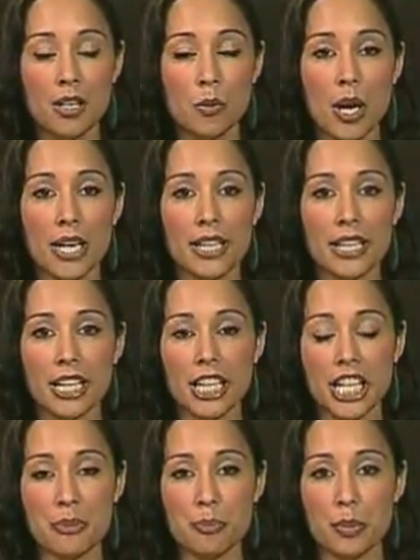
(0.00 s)
Waiariki
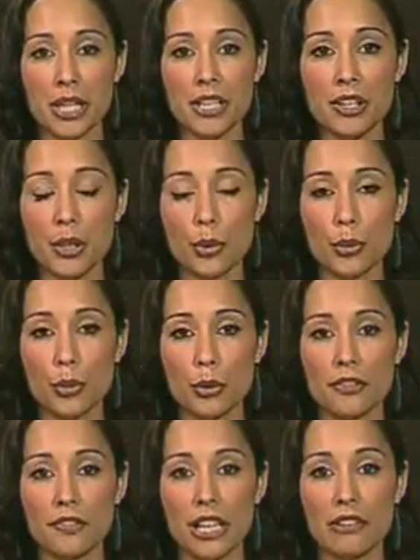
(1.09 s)
MP
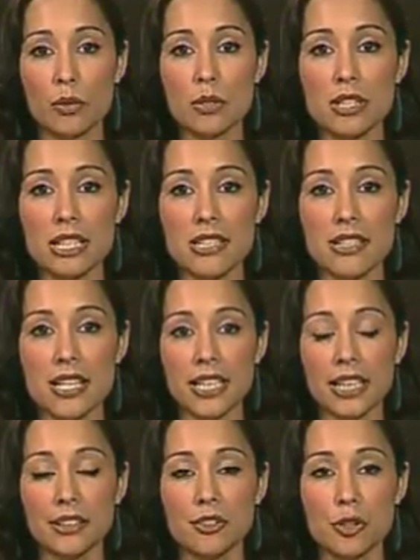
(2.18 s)
Dururoa Flavel says there
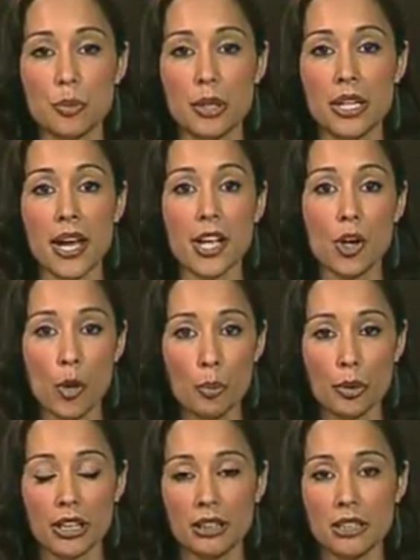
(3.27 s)
needs to be a
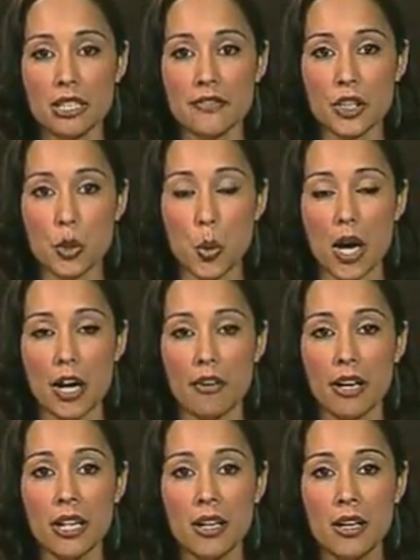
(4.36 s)
comprehensive
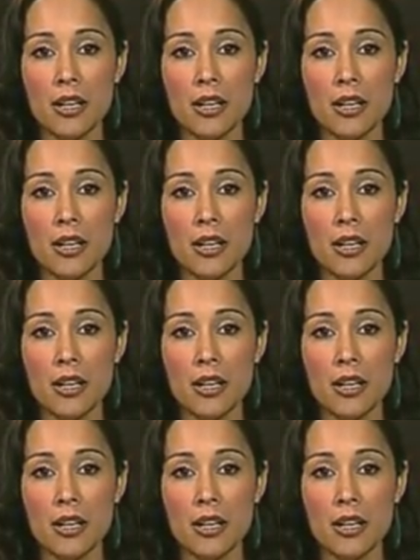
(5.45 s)
inquiry